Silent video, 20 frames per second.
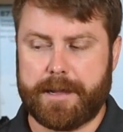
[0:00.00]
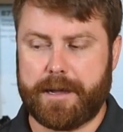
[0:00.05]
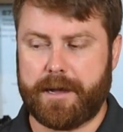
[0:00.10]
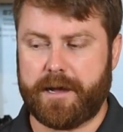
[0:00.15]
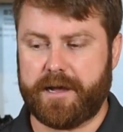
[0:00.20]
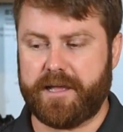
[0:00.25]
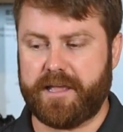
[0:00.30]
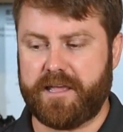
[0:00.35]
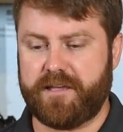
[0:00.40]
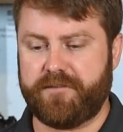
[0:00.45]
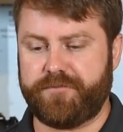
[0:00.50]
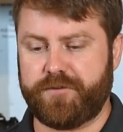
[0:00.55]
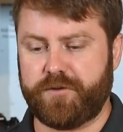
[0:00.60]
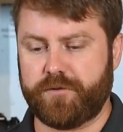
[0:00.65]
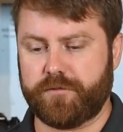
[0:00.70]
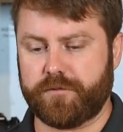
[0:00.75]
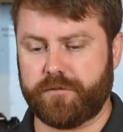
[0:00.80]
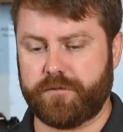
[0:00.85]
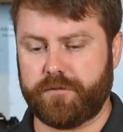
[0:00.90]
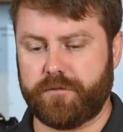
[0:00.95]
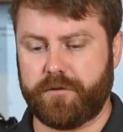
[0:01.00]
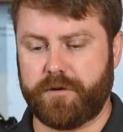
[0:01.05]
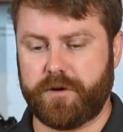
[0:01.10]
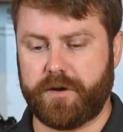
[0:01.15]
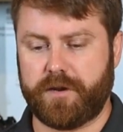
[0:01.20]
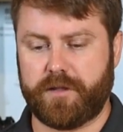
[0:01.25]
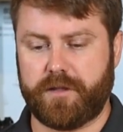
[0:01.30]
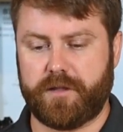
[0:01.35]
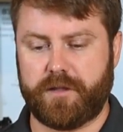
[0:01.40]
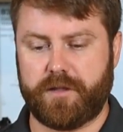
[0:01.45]
If you're
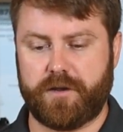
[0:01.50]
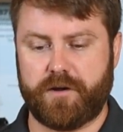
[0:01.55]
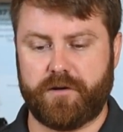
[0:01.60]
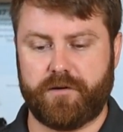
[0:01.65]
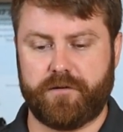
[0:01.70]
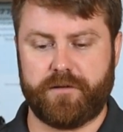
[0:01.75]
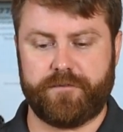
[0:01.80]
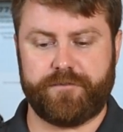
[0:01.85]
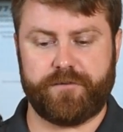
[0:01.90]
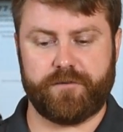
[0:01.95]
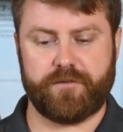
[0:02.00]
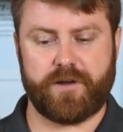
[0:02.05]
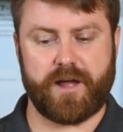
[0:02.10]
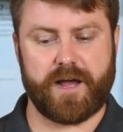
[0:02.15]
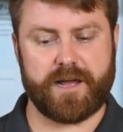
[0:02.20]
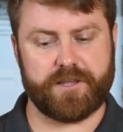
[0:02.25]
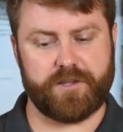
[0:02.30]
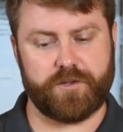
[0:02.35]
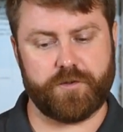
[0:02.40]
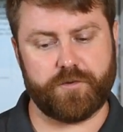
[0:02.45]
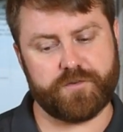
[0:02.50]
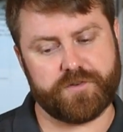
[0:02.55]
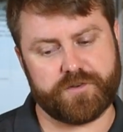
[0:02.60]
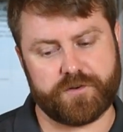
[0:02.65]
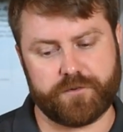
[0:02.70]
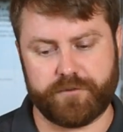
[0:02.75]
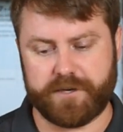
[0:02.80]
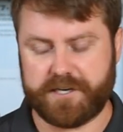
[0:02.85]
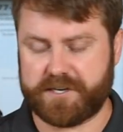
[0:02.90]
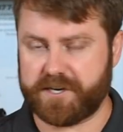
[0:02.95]
not used
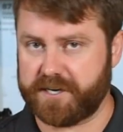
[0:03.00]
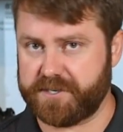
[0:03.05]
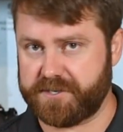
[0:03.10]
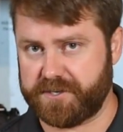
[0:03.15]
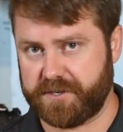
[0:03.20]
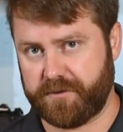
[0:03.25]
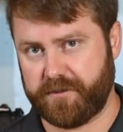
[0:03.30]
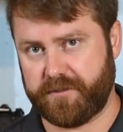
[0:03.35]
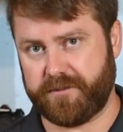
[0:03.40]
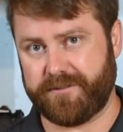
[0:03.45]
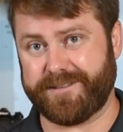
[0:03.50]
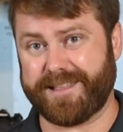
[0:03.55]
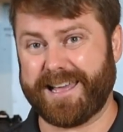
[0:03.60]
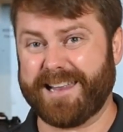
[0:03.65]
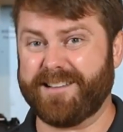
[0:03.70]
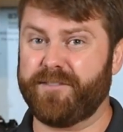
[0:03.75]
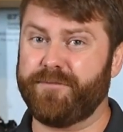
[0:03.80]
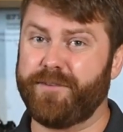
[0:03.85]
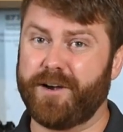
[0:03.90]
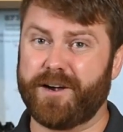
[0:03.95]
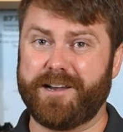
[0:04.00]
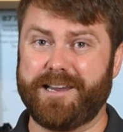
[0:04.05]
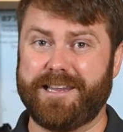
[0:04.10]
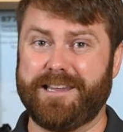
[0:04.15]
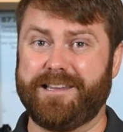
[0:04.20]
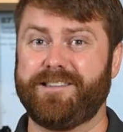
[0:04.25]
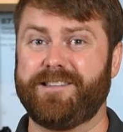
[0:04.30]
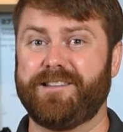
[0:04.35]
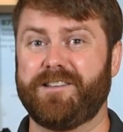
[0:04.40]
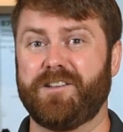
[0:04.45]
to retouching or anything like that, it's very
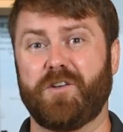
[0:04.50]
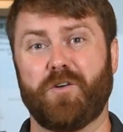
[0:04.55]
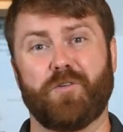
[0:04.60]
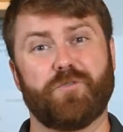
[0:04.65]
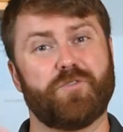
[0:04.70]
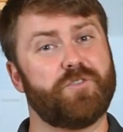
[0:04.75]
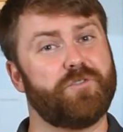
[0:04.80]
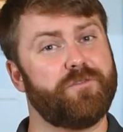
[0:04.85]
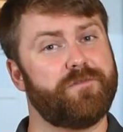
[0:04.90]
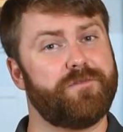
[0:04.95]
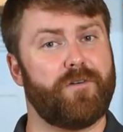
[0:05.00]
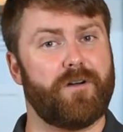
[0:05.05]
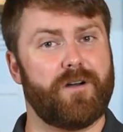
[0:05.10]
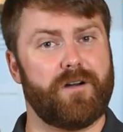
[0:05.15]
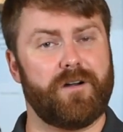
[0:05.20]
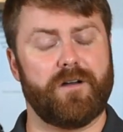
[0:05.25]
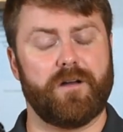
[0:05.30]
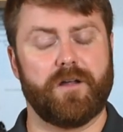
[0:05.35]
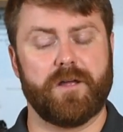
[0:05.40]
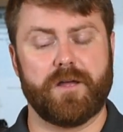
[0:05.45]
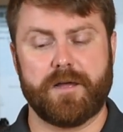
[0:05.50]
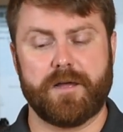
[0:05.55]
easy to go too far.